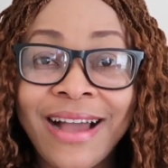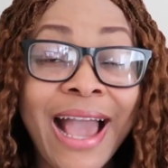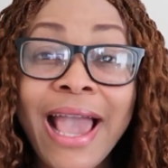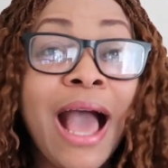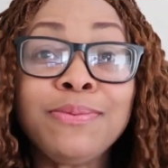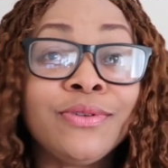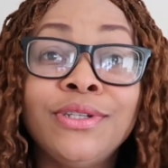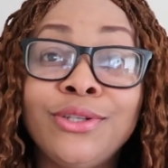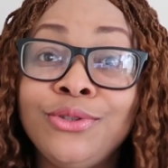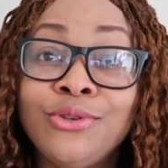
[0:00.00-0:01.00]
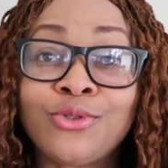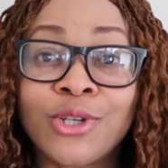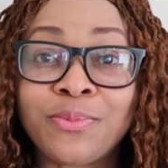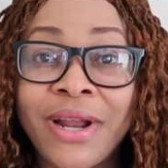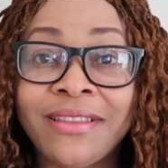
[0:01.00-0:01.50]
I absolutely knew she
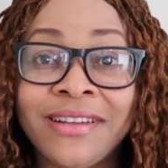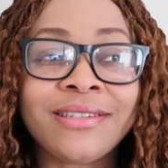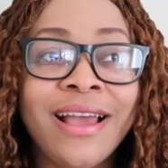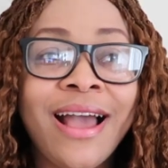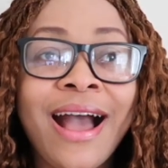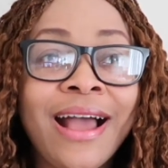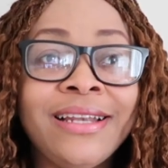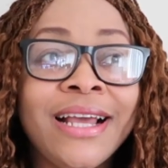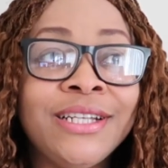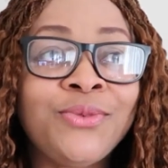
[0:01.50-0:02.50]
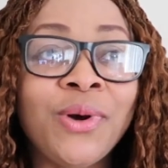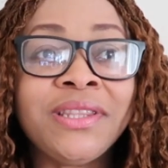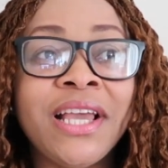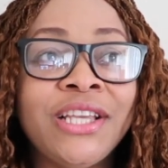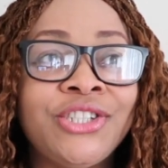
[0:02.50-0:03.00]
was pregnant. And then one
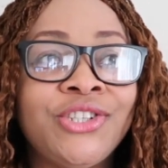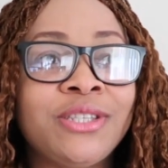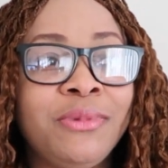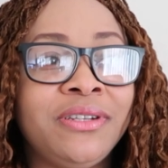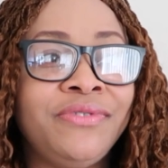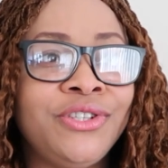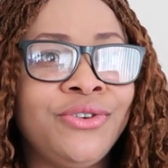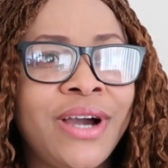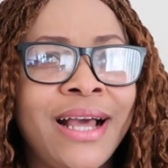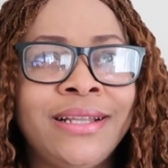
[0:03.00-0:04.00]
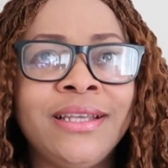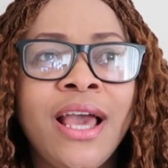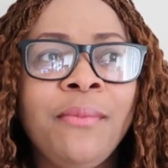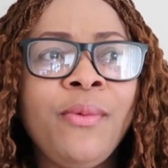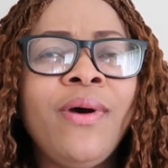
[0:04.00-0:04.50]
day she just made a video and
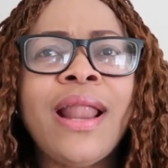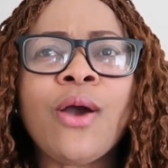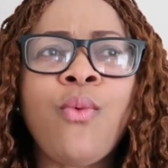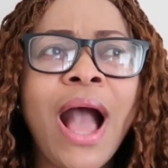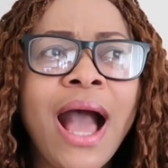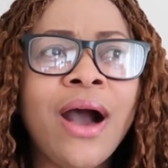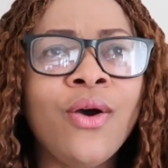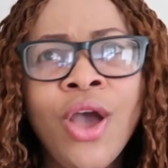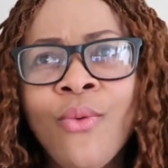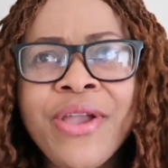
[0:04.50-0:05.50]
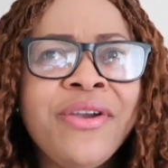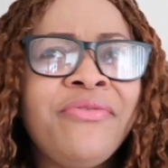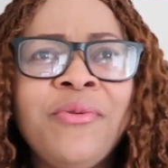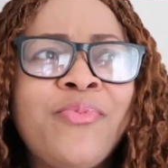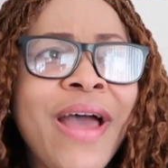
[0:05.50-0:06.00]
people were like, wow, were you
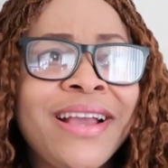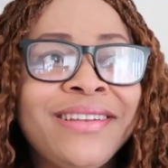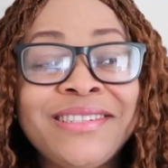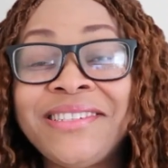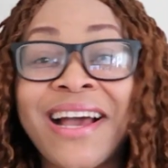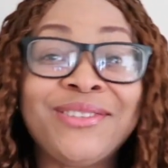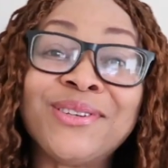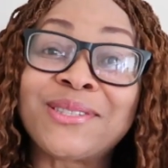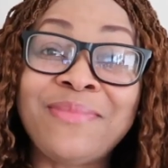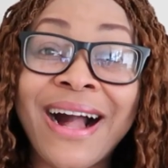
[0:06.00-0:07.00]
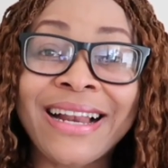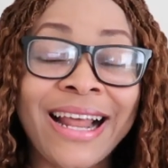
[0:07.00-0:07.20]
even pregnant? I just smiled.